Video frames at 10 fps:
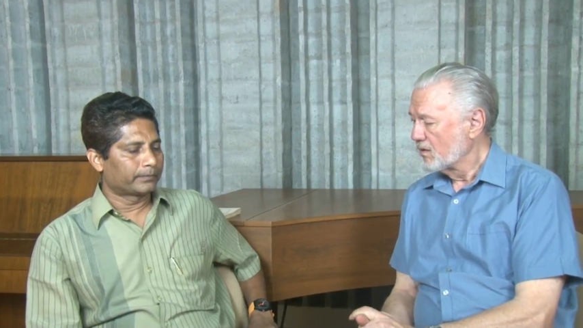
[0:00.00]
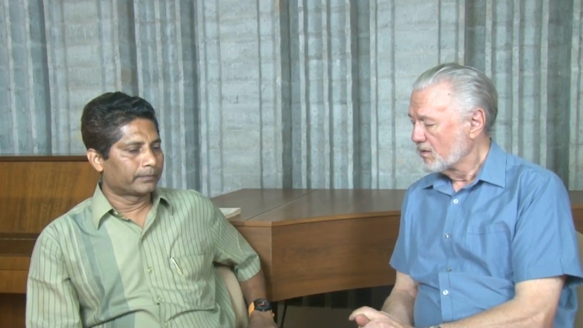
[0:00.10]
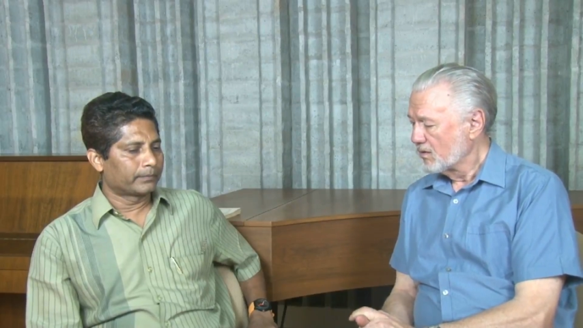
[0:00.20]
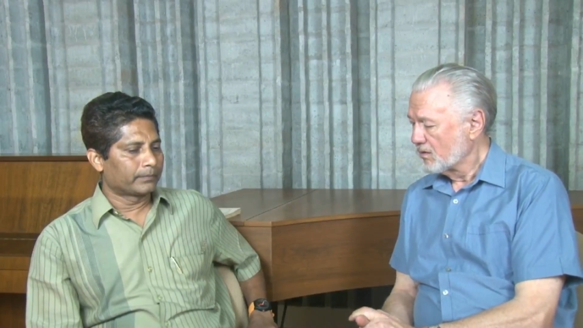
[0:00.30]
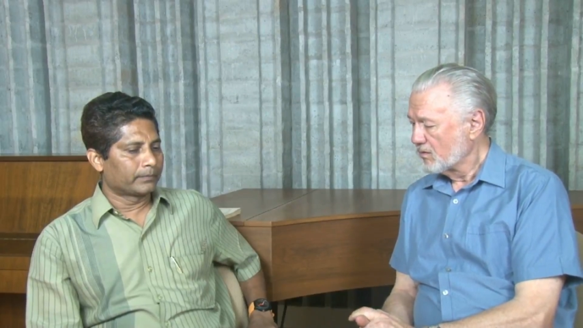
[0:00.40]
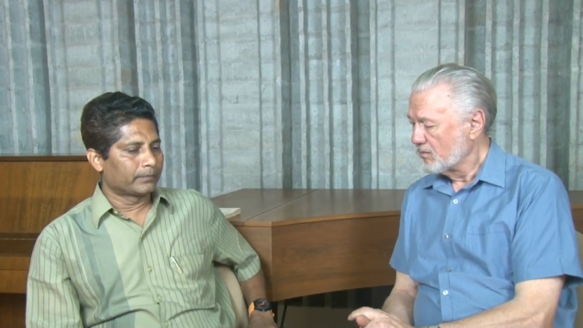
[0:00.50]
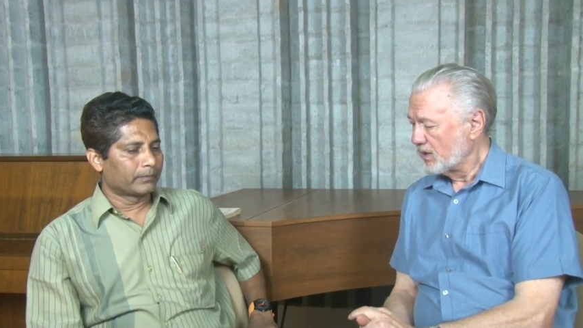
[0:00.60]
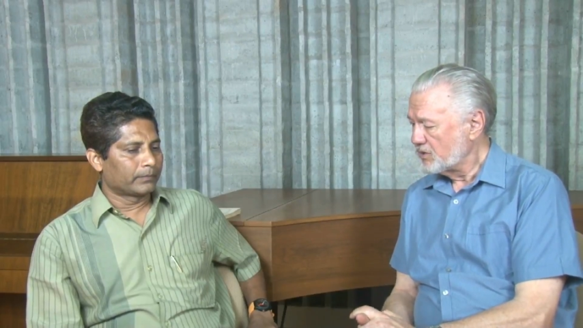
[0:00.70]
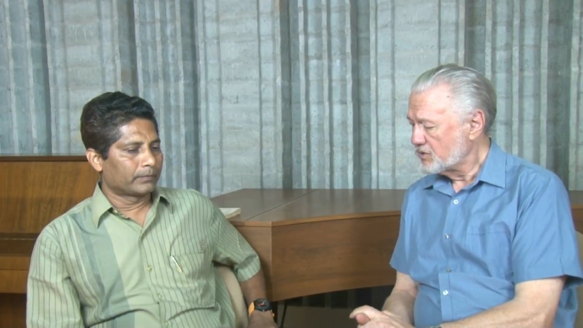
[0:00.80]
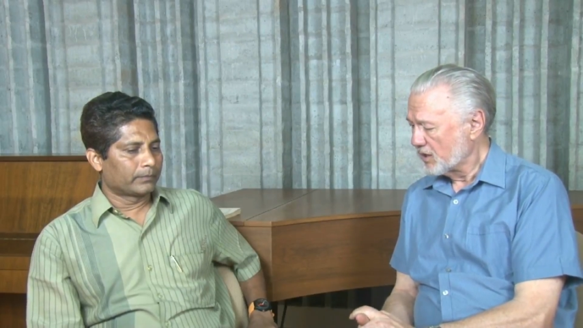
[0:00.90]
Speaker 1: many
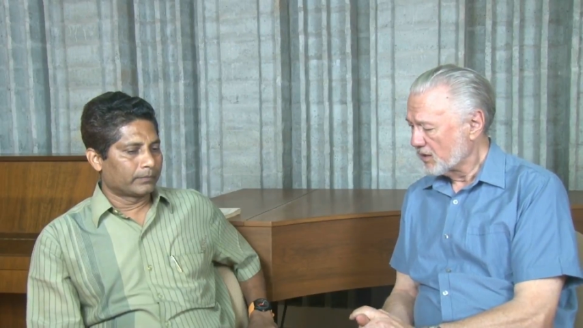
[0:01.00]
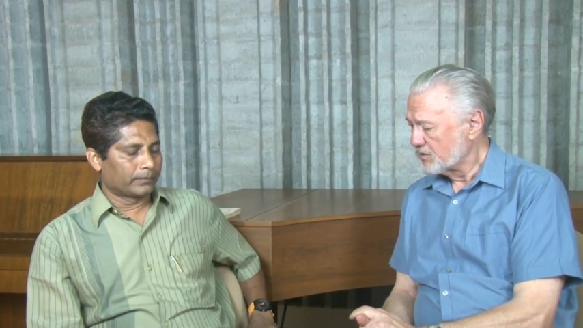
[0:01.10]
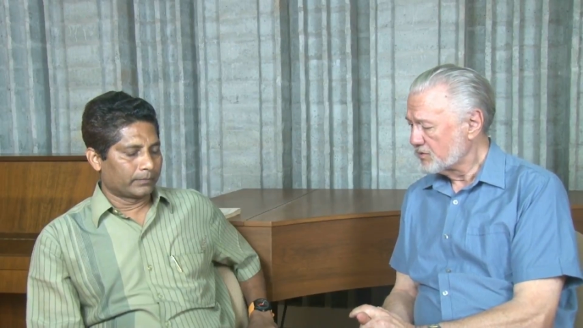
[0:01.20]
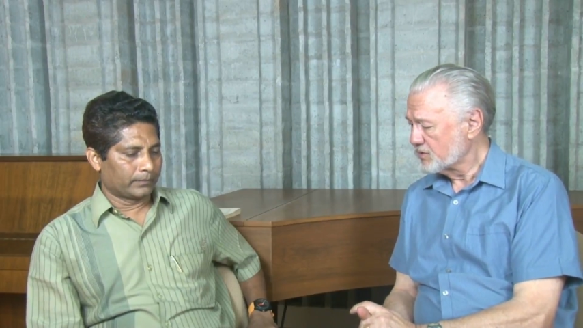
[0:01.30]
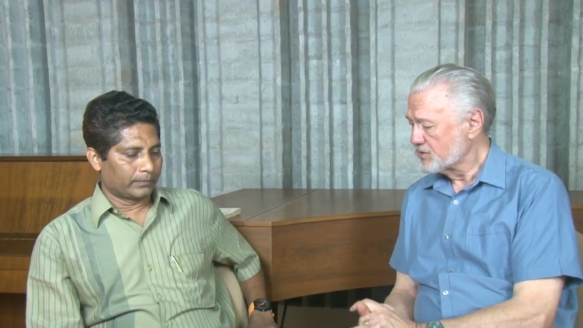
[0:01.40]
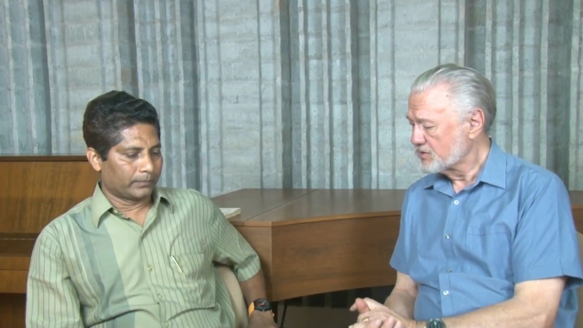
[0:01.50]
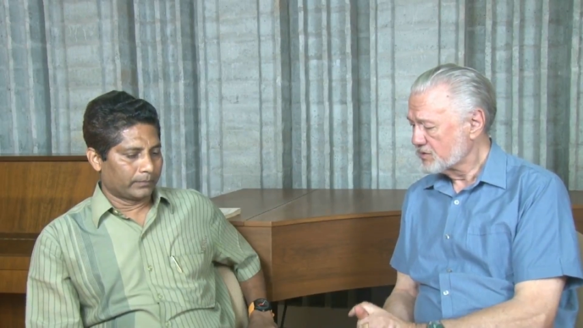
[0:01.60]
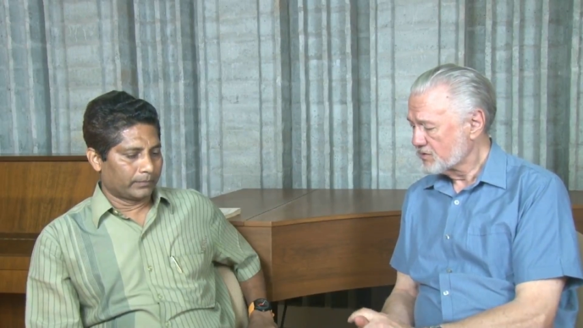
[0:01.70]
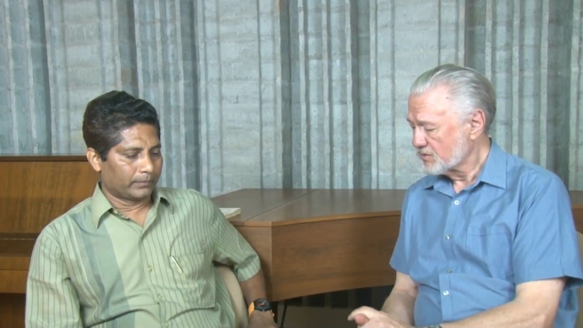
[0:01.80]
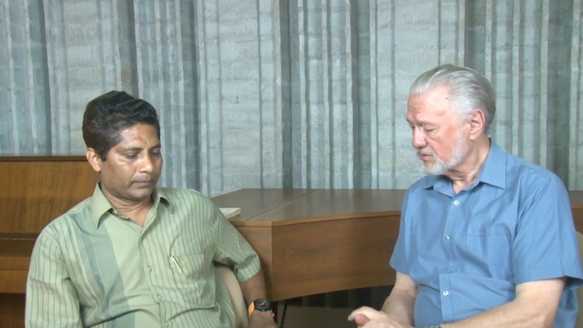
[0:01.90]
challenges,
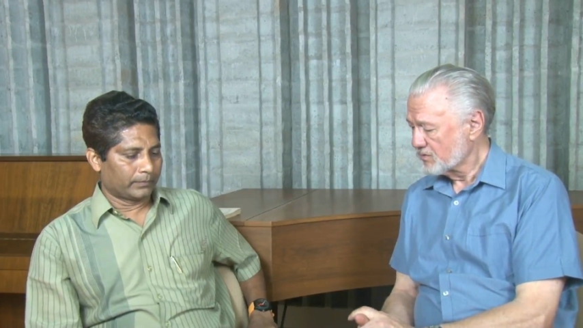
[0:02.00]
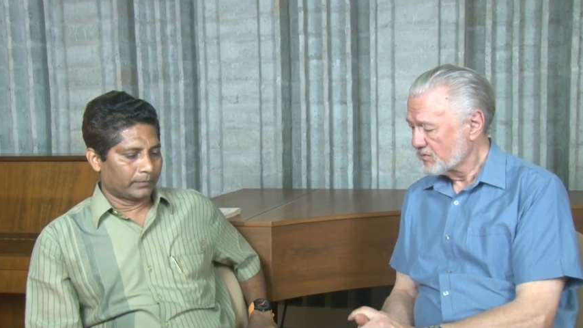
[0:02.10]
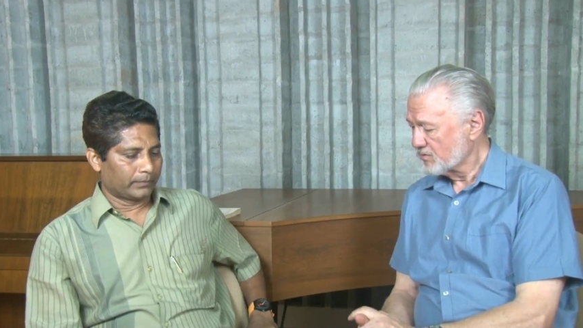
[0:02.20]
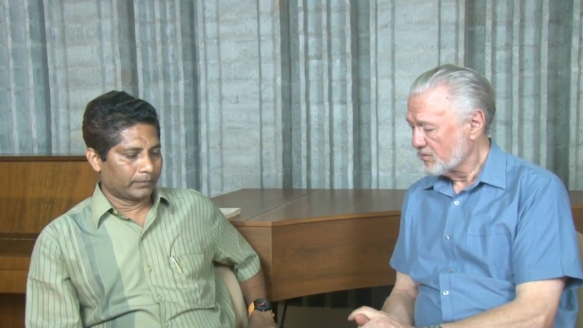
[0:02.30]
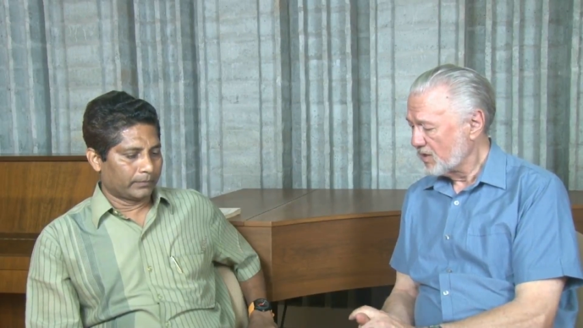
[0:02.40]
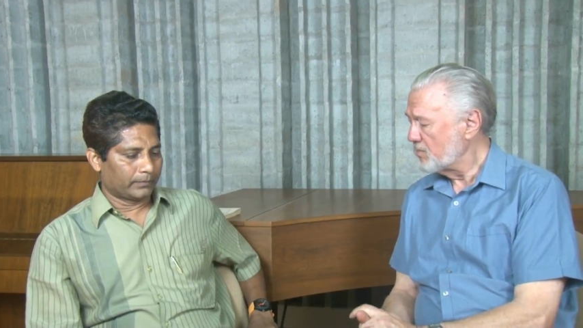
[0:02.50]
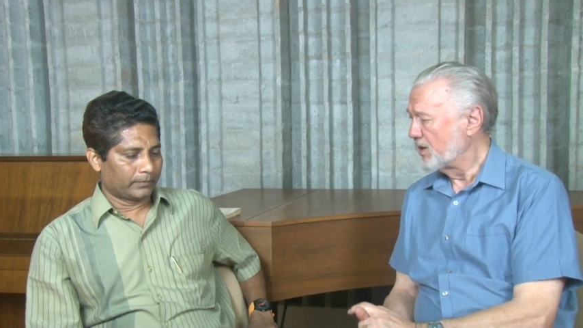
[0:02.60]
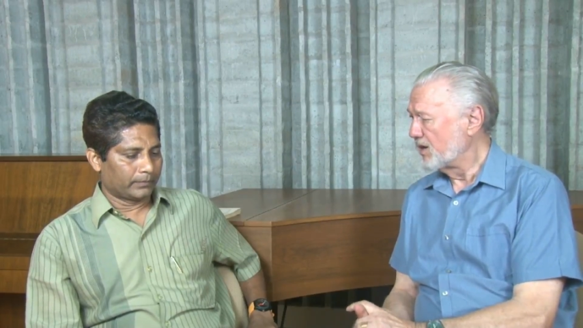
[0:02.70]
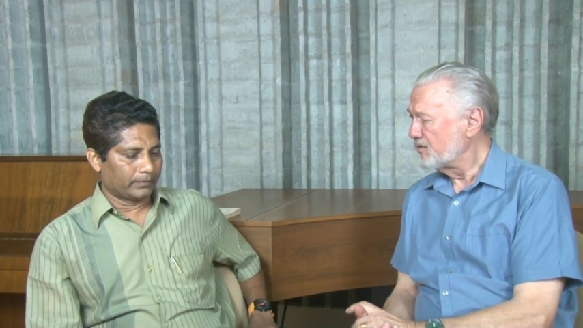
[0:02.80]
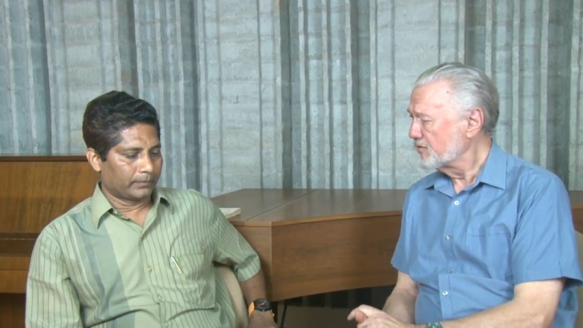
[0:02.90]
many
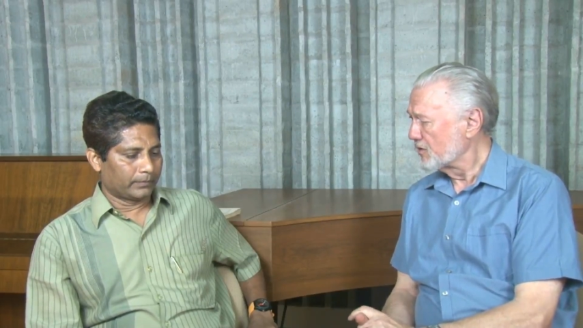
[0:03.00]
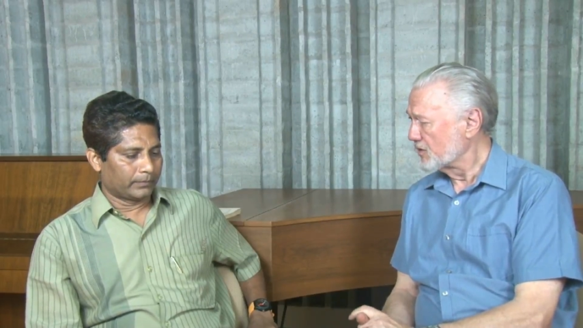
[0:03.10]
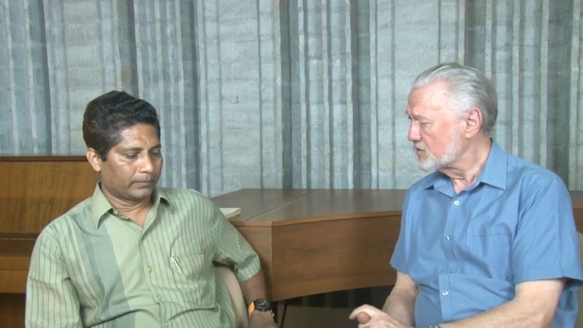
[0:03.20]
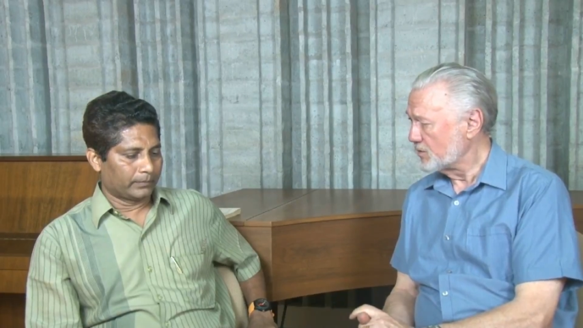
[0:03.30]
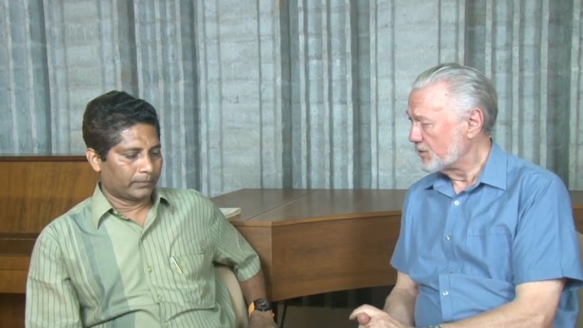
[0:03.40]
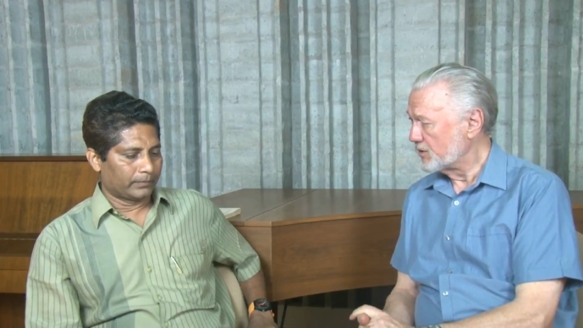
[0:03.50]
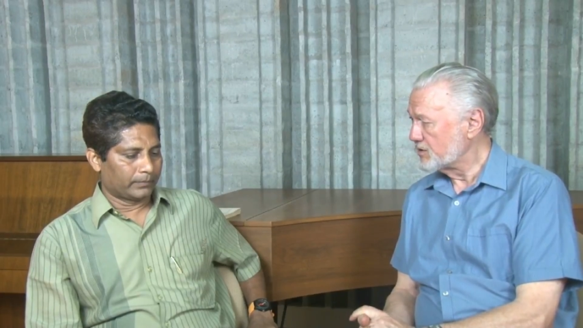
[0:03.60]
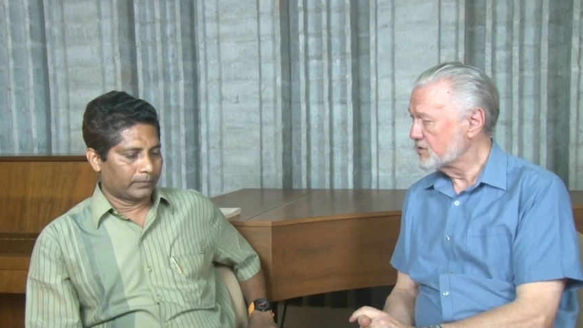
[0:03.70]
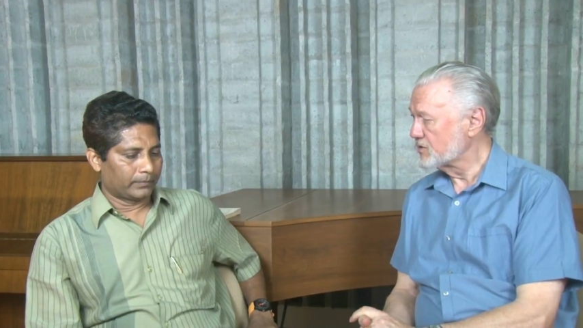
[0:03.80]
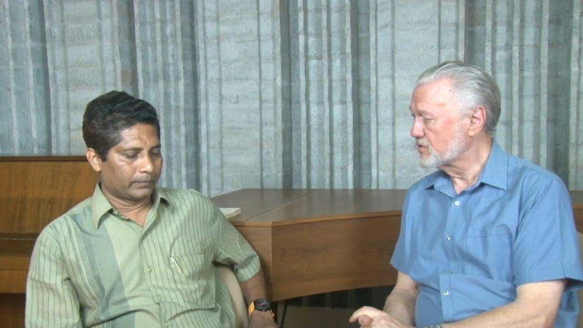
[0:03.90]
painful
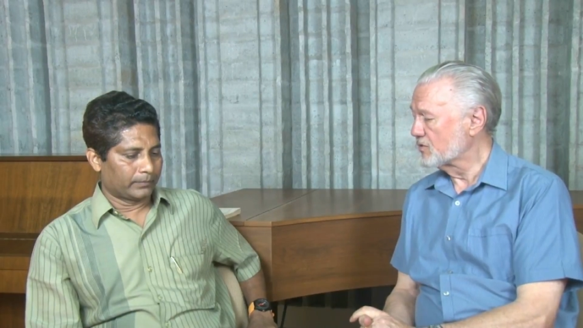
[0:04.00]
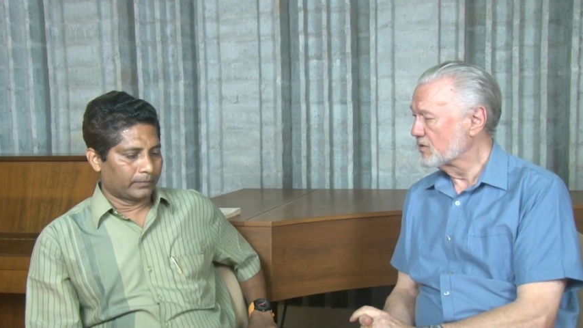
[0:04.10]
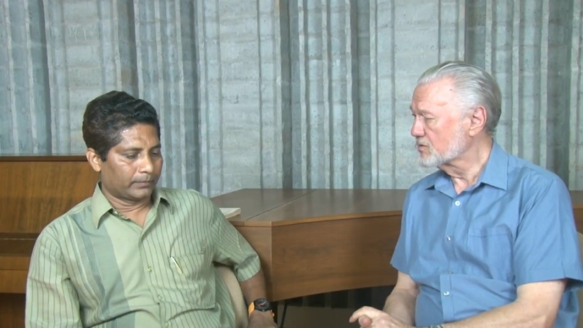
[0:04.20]
experiences also.